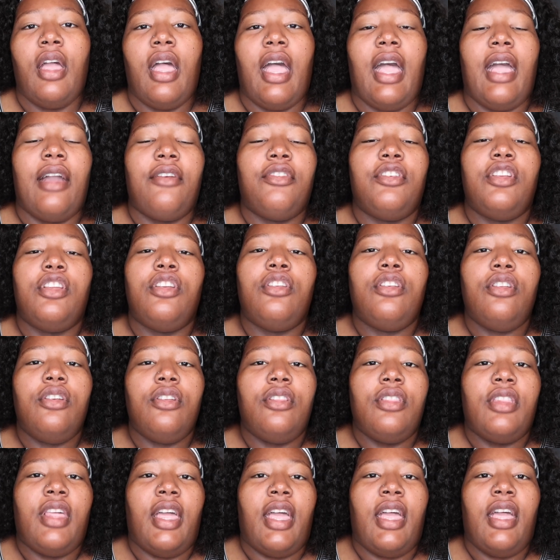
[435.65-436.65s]
after you do
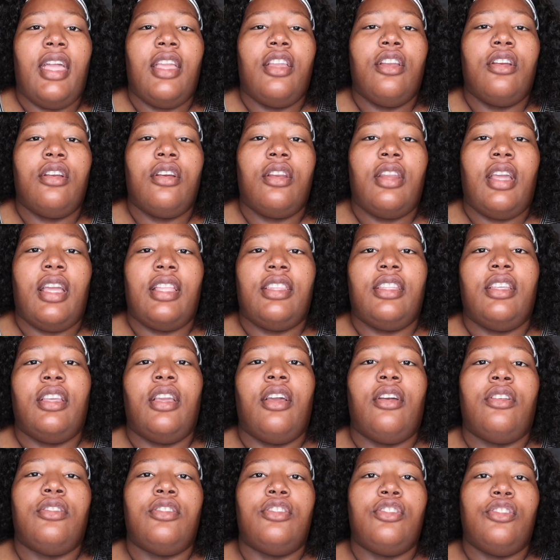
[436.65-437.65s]
that, you're gonna have to
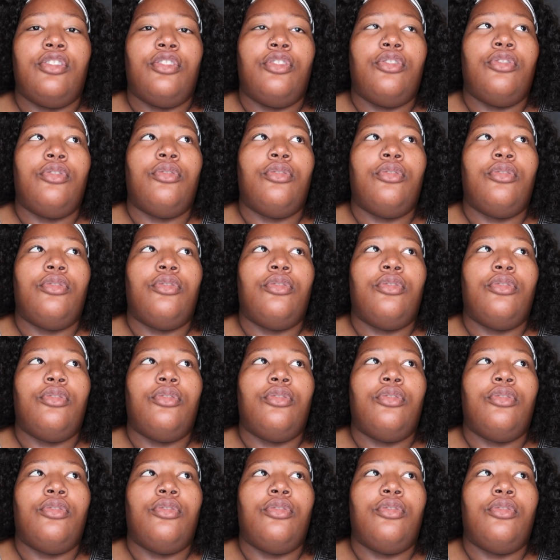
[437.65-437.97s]
go to